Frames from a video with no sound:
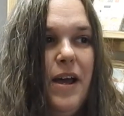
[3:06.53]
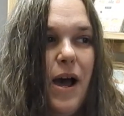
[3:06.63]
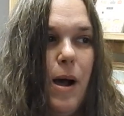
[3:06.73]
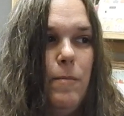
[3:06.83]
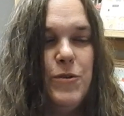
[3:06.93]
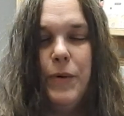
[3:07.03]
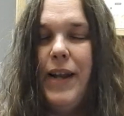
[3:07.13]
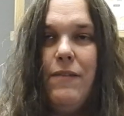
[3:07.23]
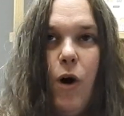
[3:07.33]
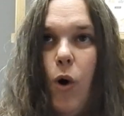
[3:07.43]
So we're going
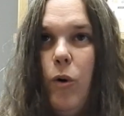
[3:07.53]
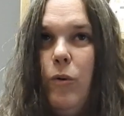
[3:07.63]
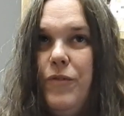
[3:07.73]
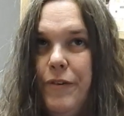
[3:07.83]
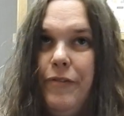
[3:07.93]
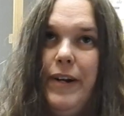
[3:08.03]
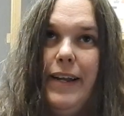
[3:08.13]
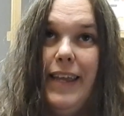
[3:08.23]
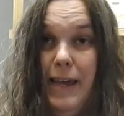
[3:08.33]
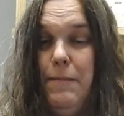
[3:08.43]
to have a whole
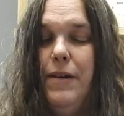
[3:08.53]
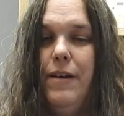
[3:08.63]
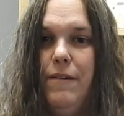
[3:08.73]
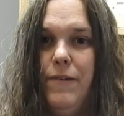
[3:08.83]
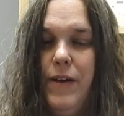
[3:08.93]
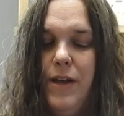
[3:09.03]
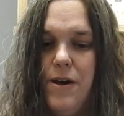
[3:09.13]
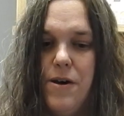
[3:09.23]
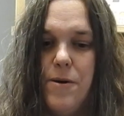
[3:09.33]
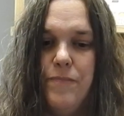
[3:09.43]
different gamut of
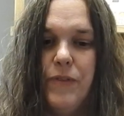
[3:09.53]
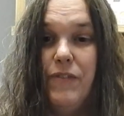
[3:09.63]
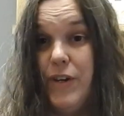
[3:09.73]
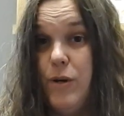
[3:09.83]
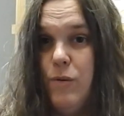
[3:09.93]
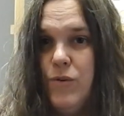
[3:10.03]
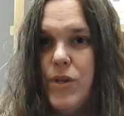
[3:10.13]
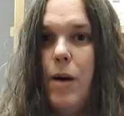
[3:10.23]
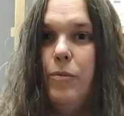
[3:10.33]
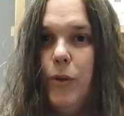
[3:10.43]
videos
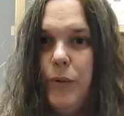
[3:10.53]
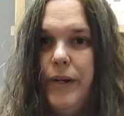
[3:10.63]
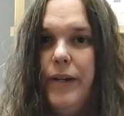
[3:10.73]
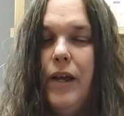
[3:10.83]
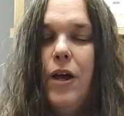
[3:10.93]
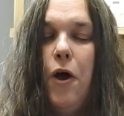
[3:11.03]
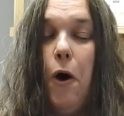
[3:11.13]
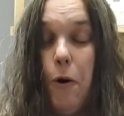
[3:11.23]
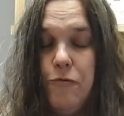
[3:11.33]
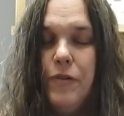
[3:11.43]
uploaded
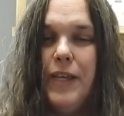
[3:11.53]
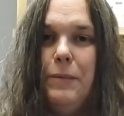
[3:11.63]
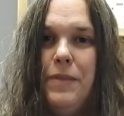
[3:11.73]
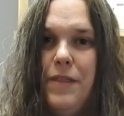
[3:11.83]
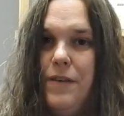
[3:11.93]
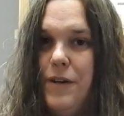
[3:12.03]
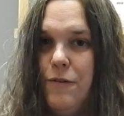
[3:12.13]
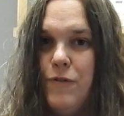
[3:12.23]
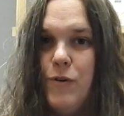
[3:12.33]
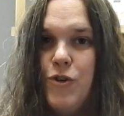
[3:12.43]
hopefully within the near
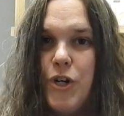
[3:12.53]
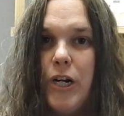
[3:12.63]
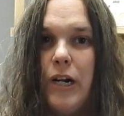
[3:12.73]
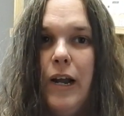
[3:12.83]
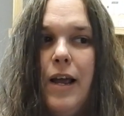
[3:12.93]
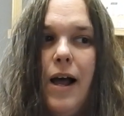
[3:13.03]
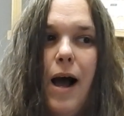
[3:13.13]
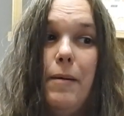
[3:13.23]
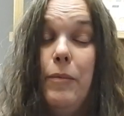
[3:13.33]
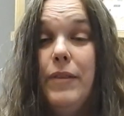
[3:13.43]
future.
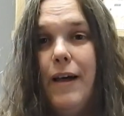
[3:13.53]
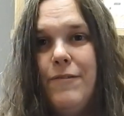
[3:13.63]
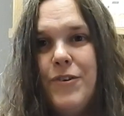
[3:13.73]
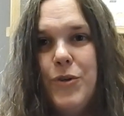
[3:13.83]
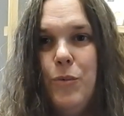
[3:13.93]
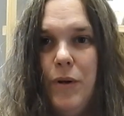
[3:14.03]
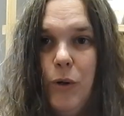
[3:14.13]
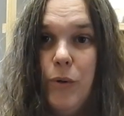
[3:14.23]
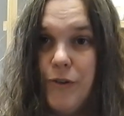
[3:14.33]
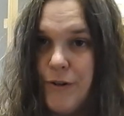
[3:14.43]
I would love to do one on
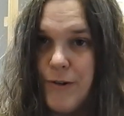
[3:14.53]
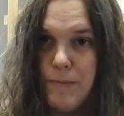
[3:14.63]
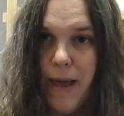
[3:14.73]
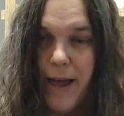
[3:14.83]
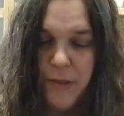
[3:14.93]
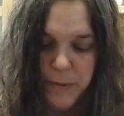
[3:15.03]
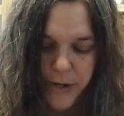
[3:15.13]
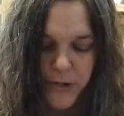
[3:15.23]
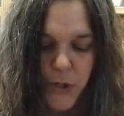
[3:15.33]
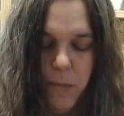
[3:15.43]
quilters math
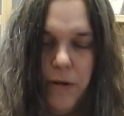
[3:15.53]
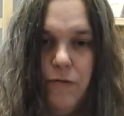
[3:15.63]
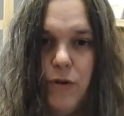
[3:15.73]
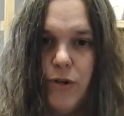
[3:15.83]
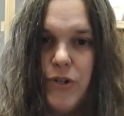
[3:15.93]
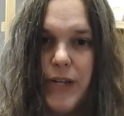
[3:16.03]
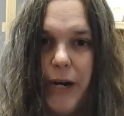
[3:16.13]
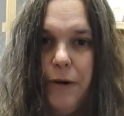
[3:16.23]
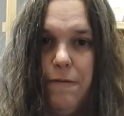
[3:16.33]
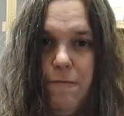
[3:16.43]
because so many of you are
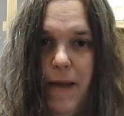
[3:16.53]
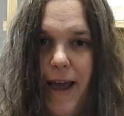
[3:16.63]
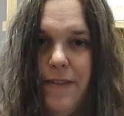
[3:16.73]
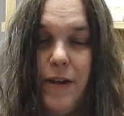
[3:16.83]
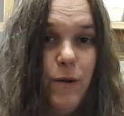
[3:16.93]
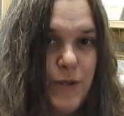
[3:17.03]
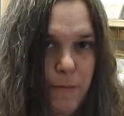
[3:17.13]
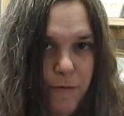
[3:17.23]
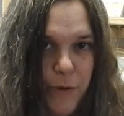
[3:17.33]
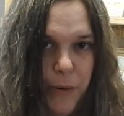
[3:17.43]
scared of math. I know
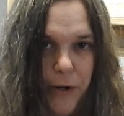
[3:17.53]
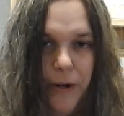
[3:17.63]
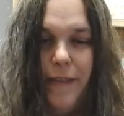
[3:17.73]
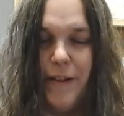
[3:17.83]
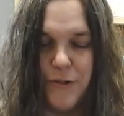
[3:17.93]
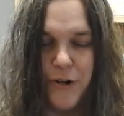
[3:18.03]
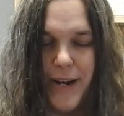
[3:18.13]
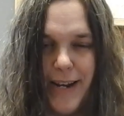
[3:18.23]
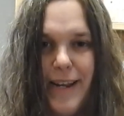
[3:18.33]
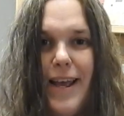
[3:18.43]
some of you aren't, and that's
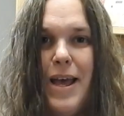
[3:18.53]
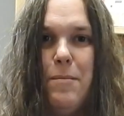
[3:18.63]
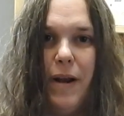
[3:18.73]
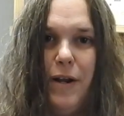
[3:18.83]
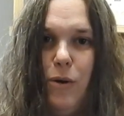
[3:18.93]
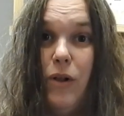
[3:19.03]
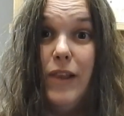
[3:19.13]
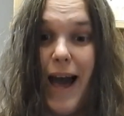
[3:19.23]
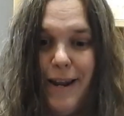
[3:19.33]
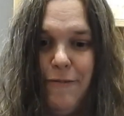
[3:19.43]
great, but I know a
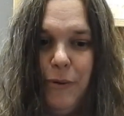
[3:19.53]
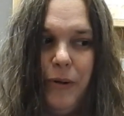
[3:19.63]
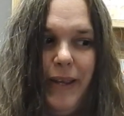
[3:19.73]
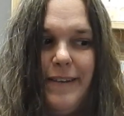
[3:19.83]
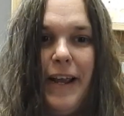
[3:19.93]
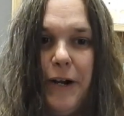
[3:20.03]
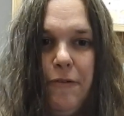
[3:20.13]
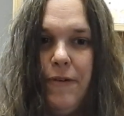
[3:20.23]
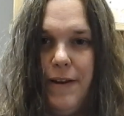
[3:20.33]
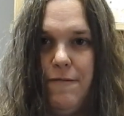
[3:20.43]
lot of you are like
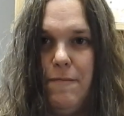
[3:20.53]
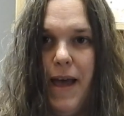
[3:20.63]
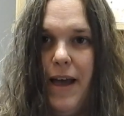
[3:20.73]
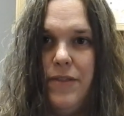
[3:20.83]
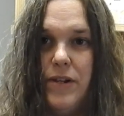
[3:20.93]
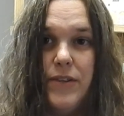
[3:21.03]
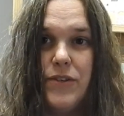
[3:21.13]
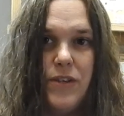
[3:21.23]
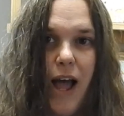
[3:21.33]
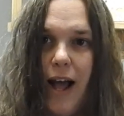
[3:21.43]
terrified of math, and it's
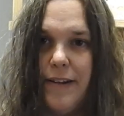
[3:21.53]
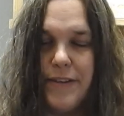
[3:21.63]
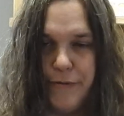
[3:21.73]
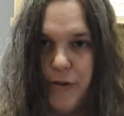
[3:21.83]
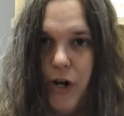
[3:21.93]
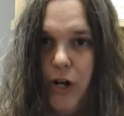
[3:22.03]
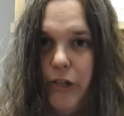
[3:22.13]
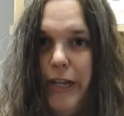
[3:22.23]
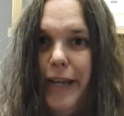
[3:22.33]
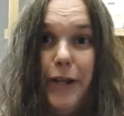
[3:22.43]
not
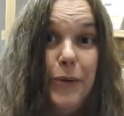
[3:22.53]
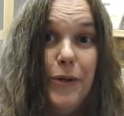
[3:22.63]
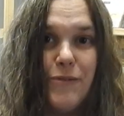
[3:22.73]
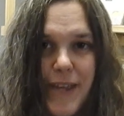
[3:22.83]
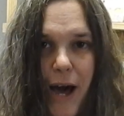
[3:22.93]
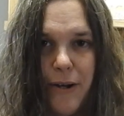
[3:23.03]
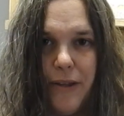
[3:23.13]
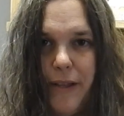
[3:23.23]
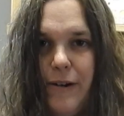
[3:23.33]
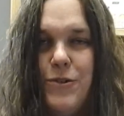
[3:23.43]
difficult. You can use
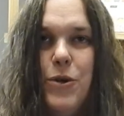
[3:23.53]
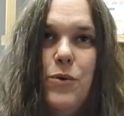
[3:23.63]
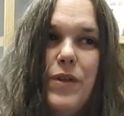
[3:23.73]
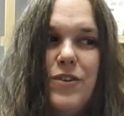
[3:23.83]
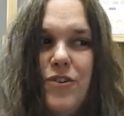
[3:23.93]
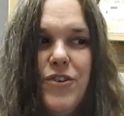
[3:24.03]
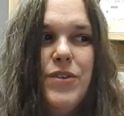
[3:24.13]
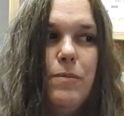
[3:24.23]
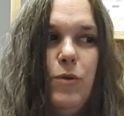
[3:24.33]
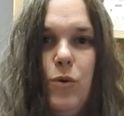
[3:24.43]
calculators. So these are just
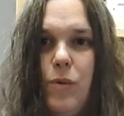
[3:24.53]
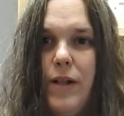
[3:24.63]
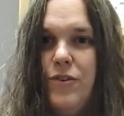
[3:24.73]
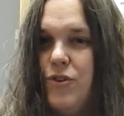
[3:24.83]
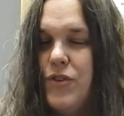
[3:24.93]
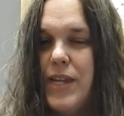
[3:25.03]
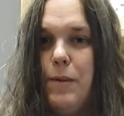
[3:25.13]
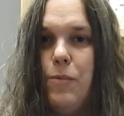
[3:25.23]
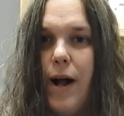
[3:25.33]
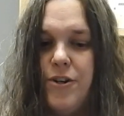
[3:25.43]
some new ones, so just
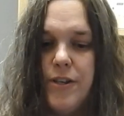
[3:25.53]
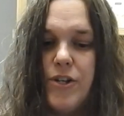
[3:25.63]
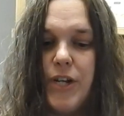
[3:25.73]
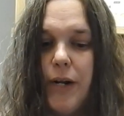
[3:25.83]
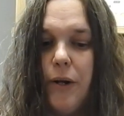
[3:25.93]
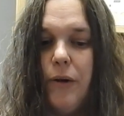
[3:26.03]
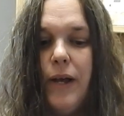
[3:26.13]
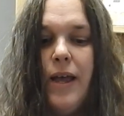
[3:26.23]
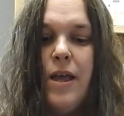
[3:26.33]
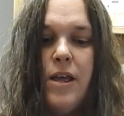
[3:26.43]
keep watching the channel.
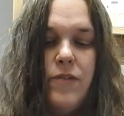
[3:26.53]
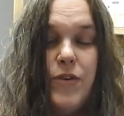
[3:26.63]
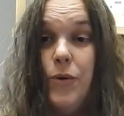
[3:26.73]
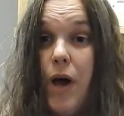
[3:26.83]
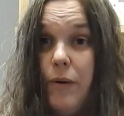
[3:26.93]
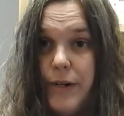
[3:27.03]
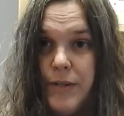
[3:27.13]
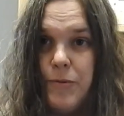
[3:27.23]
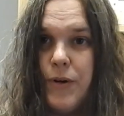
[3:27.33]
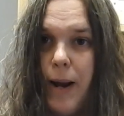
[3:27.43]
If you don't already
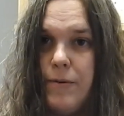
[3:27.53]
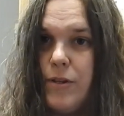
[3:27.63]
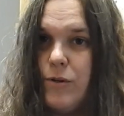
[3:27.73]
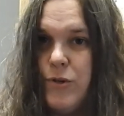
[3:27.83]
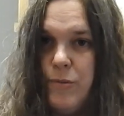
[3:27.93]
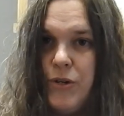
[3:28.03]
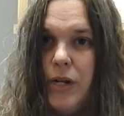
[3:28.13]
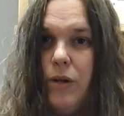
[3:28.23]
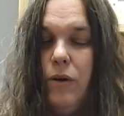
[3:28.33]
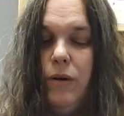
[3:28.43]
subscribe to the YouTube
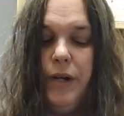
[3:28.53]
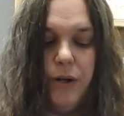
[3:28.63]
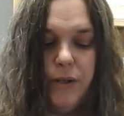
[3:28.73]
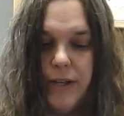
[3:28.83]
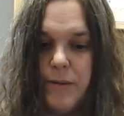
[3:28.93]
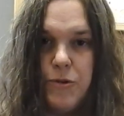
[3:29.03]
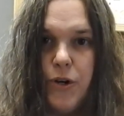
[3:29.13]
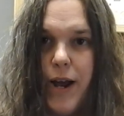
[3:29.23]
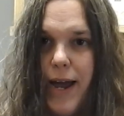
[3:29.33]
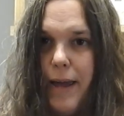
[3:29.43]
channel, you can click
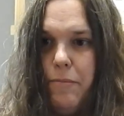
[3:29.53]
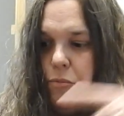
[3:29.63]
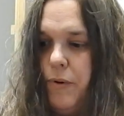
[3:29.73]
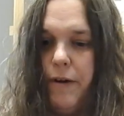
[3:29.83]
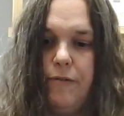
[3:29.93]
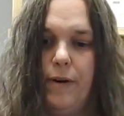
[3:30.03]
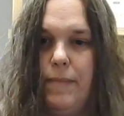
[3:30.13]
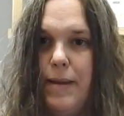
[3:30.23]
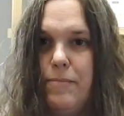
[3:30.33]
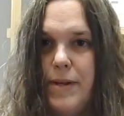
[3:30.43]
subscribe wherever it
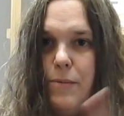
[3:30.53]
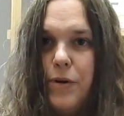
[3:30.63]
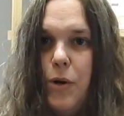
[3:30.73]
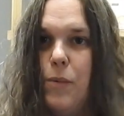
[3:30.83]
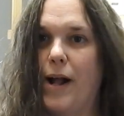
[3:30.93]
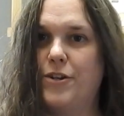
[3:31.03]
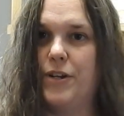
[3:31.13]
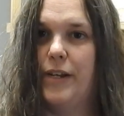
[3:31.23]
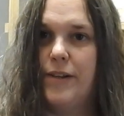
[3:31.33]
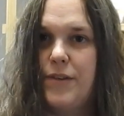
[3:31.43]
might be where you're
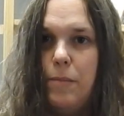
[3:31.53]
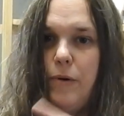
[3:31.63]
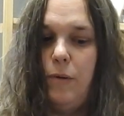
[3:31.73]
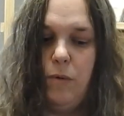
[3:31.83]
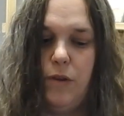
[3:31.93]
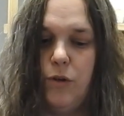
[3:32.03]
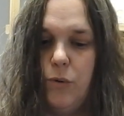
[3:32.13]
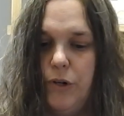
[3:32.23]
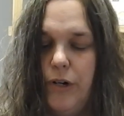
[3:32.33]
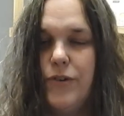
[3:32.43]
watching it, somewhere in one of the
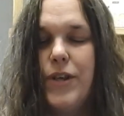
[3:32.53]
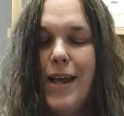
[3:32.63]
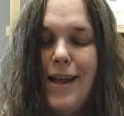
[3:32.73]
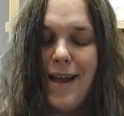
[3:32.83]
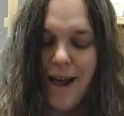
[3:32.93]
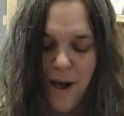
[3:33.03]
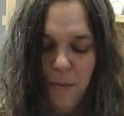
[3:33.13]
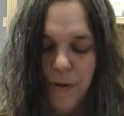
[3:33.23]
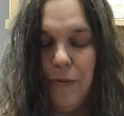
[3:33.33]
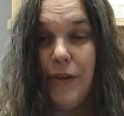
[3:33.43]
corners.
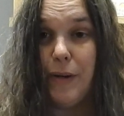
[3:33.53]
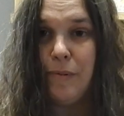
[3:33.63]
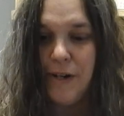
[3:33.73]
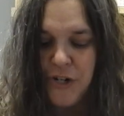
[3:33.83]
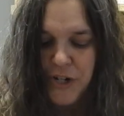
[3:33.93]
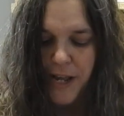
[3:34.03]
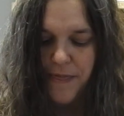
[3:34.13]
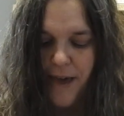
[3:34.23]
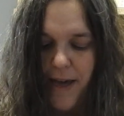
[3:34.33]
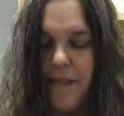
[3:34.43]
We'd really appreciate
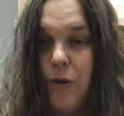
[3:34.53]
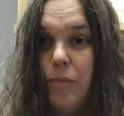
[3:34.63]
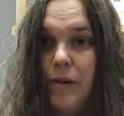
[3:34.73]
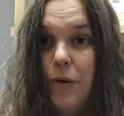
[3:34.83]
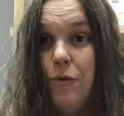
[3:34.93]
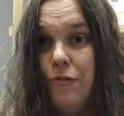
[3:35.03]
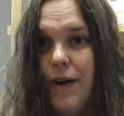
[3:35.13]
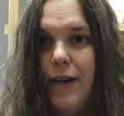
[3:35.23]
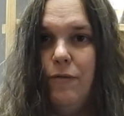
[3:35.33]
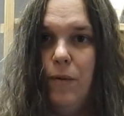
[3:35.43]
that, and then you'll be
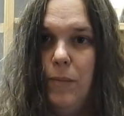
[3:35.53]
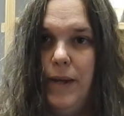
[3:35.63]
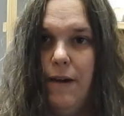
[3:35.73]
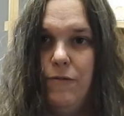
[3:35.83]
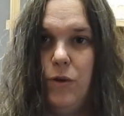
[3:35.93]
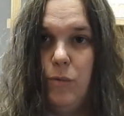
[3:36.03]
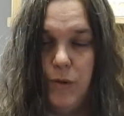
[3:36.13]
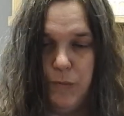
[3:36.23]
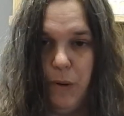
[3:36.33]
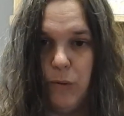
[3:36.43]
notified of when we have new
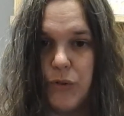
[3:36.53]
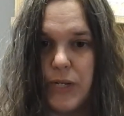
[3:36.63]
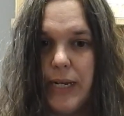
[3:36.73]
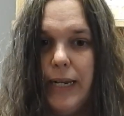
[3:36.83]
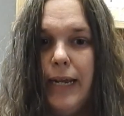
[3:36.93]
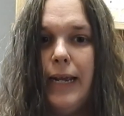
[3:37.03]
ones posted.